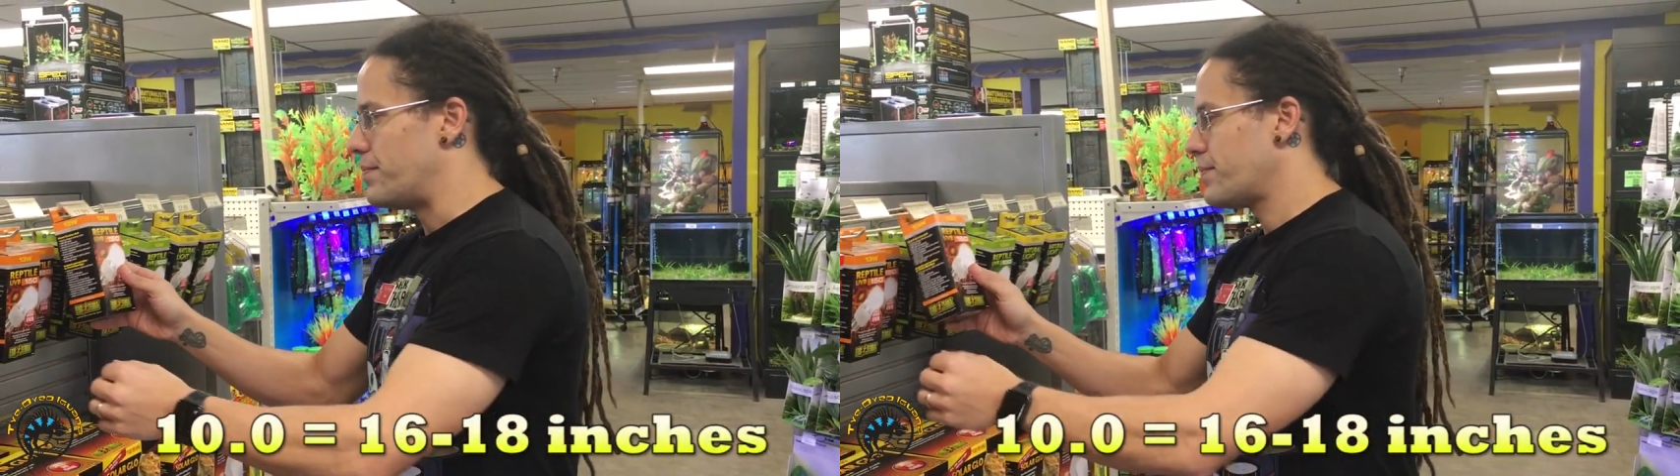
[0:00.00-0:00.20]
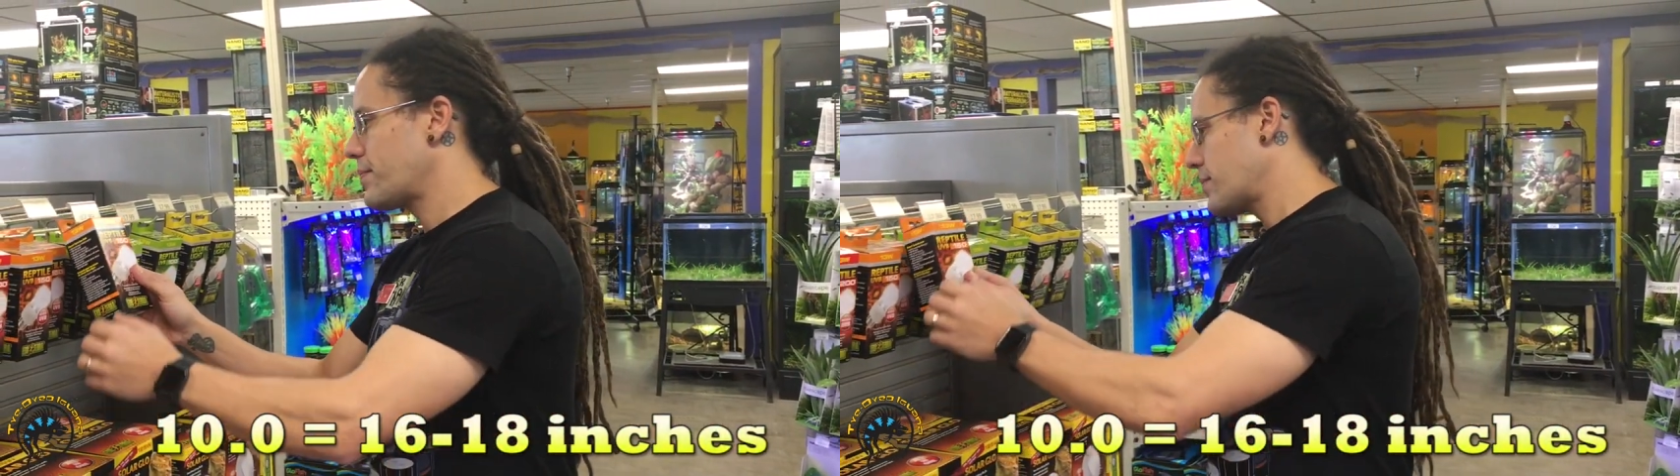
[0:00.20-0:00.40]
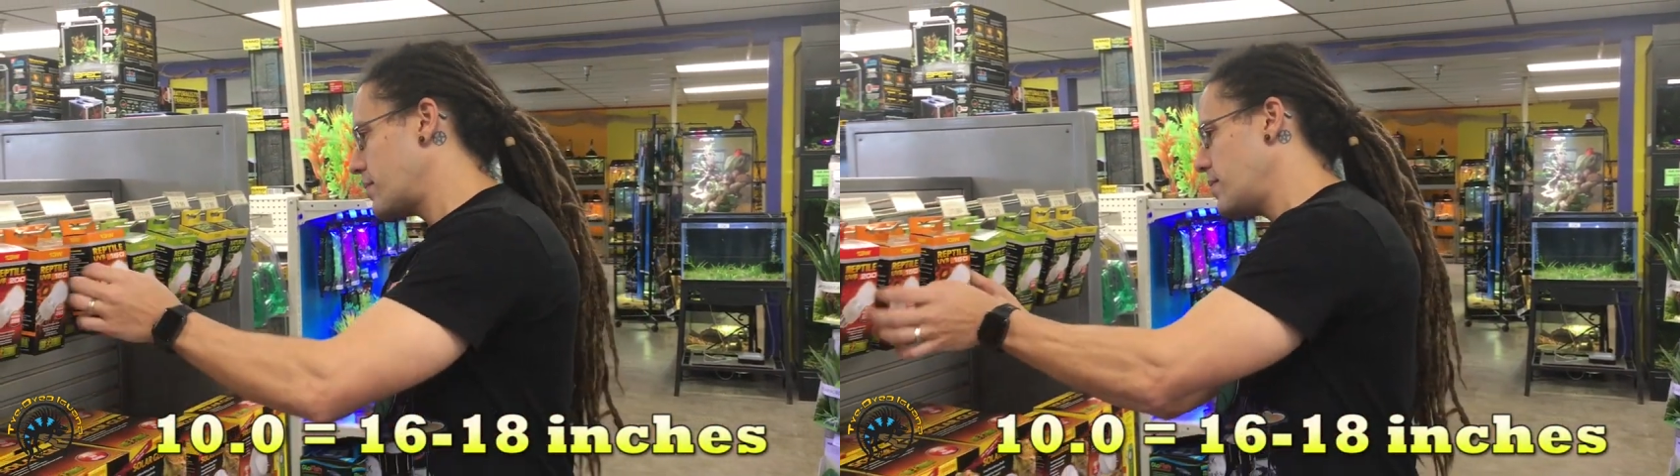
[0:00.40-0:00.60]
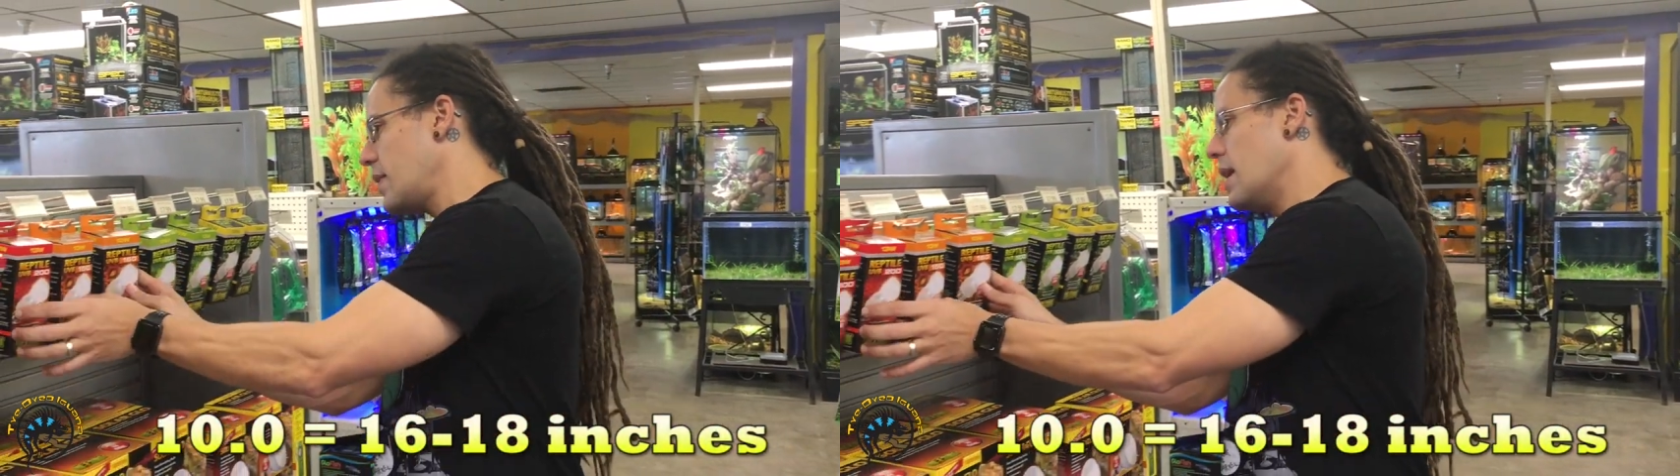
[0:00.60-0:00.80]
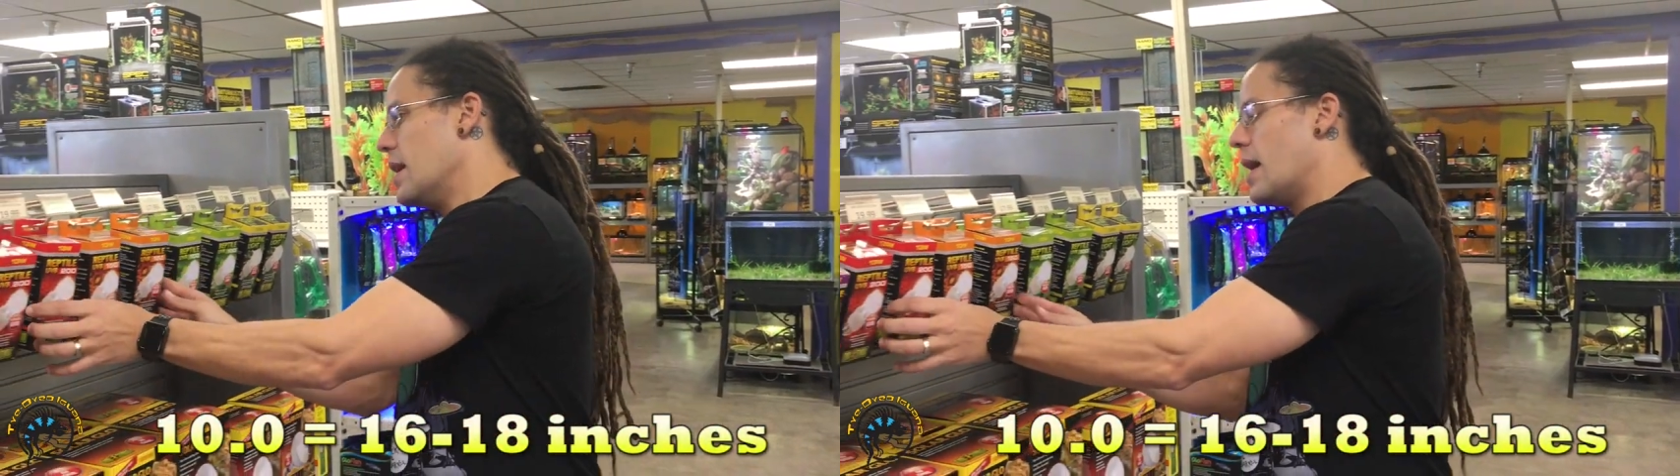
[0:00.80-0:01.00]

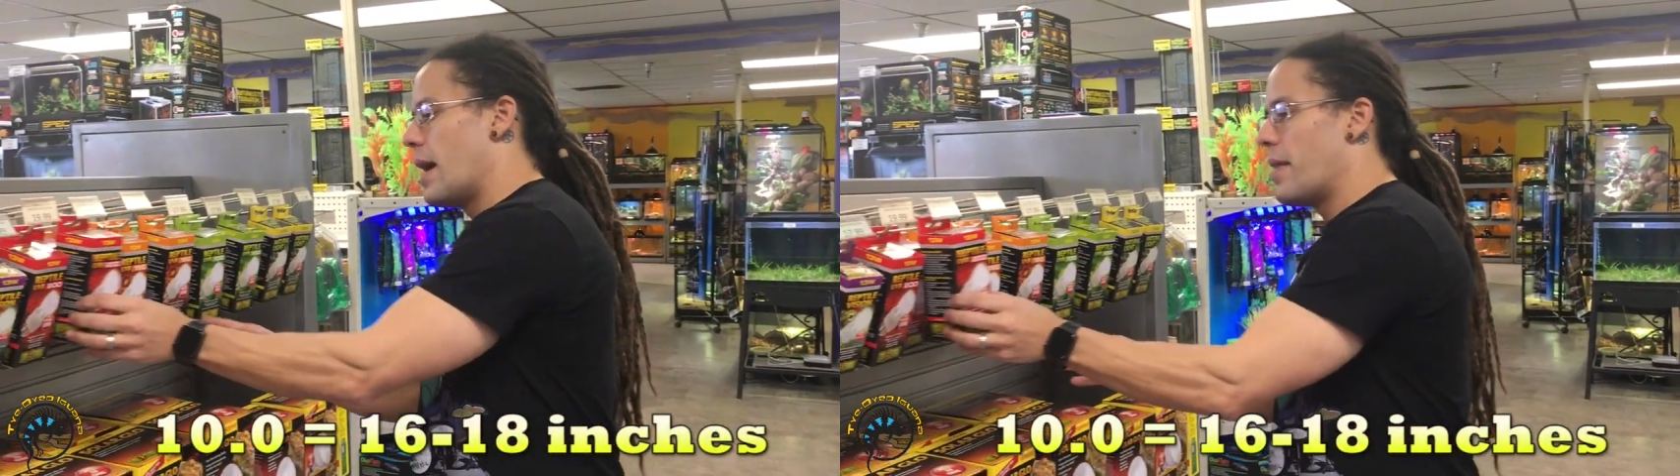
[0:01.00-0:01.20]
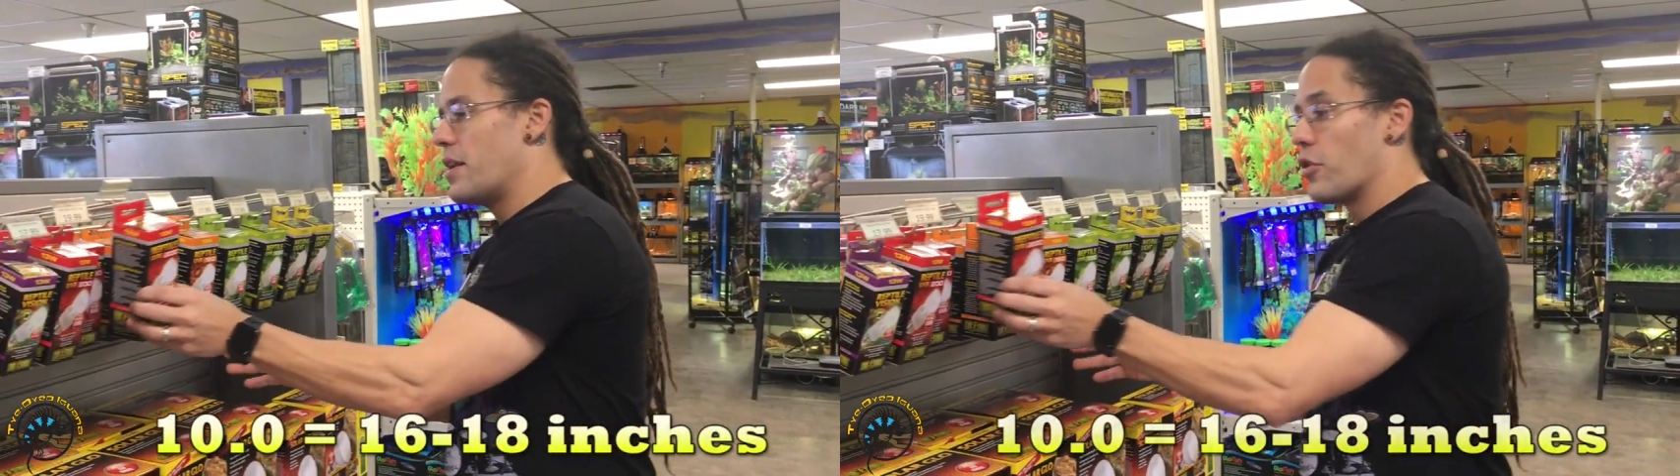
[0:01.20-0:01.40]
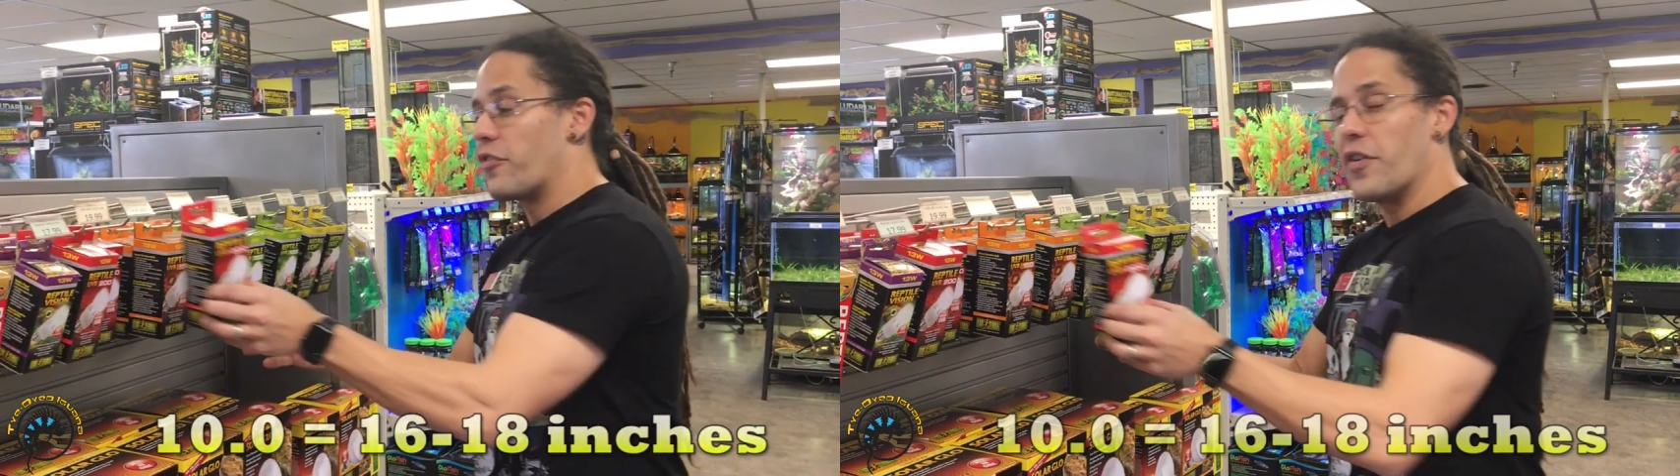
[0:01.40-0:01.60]
And then your